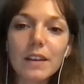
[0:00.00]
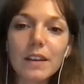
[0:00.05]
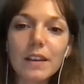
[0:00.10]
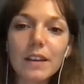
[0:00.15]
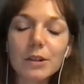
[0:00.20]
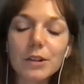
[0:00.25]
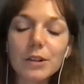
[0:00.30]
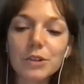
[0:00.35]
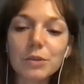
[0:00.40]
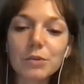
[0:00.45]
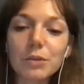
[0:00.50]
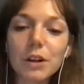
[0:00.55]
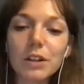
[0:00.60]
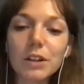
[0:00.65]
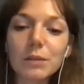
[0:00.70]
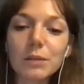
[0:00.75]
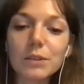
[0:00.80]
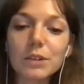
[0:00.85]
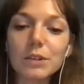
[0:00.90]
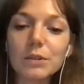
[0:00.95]
which you're
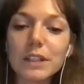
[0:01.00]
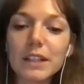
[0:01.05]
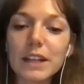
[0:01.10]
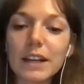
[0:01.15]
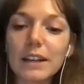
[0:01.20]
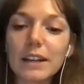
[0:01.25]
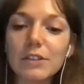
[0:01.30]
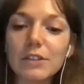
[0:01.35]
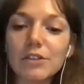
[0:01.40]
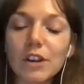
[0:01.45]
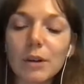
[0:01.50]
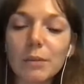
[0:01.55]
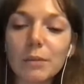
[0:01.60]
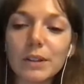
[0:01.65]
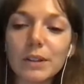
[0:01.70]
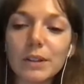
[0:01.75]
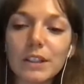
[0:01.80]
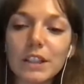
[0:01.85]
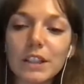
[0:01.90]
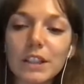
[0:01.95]
welcome to again drop
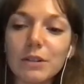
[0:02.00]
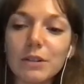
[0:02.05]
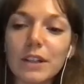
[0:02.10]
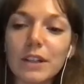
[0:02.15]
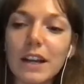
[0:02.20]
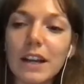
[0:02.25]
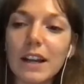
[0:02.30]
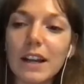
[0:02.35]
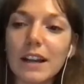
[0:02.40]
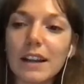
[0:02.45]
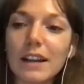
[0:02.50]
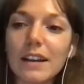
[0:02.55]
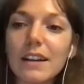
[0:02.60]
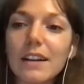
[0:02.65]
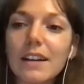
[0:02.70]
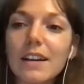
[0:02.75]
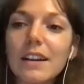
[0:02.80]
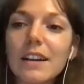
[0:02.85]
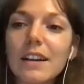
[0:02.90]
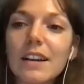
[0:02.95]
in the Q&A.
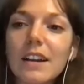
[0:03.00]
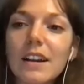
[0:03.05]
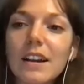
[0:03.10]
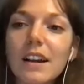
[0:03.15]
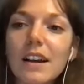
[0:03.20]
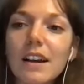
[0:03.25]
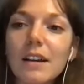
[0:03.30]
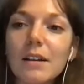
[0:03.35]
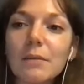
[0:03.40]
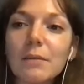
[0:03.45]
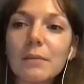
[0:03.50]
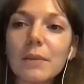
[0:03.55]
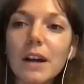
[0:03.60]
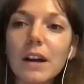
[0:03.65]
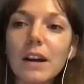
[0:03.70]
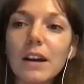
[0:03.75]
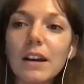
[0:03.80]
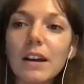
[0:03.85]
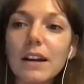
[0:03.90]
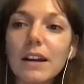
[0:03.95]

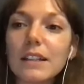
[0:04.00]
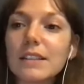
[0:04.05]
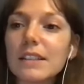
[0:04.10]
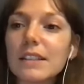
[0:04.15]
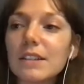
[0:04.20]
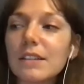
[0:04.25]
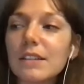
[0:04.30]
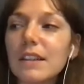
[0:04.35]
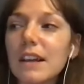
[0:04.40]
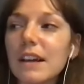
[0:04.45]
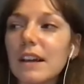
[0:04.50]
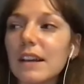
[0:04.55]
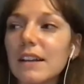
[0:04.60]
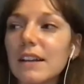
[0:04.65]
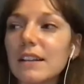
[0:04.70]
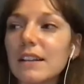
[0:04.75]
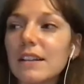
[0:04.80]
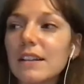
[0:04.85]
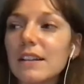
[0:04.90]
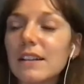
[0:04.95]
Until
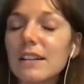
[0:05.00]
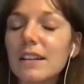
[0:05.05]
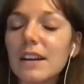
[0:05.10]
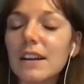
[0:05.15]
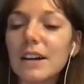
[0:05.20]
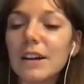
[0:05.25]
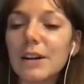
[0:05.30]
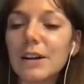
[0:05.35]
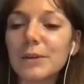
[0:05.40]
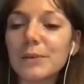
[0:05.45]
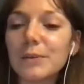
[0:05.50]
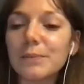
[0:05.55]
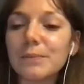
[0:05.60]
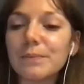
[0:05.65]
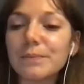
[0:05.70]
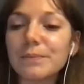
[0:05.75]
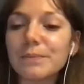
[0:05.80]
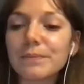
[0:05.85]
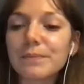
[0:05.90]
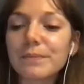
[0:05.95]
then,
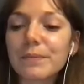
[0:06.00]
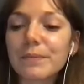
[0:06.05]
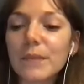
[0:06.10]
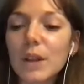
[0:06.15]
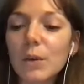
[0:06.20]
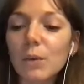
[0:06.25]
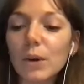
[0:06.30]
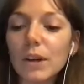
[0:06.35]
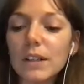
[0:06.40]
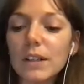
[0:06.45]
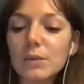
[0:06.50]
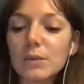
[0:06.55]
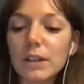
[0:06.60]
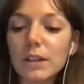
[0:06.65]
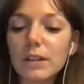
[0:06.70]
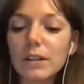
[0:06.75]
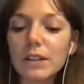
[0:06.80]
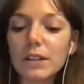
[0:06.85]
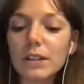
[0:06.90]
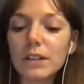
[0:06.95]
what is
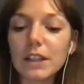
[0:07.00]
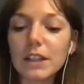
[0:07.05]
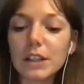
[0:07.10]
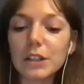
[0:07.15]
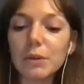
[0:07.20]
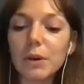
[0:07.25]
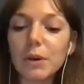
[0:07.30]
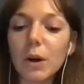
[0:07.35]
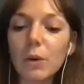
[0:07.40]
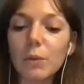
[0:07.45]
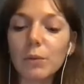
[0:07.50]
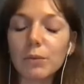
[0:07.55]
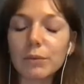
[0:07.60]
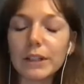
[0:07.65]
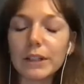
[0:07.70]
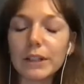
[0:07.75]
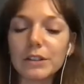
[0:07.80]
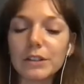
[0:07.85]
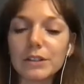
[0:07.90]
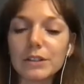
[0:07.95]
one thing that you hope
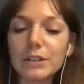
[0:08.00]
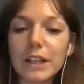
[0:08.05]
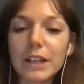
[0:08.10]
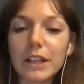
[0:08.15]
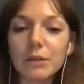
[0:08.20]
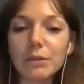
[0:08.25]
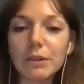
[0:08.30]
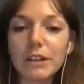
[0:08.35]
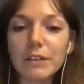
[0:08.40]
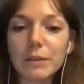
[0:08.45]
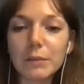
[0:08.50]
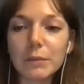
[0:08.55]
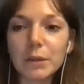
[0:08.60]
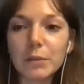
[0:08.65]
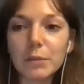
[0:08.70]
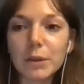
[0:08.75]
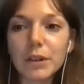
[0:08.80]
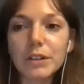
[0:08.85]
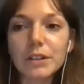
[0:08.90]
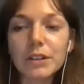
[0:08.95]
readers take away from your
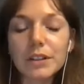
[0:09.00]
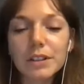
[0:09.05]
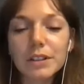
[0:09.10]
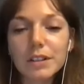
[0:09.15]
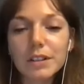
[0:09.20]
book?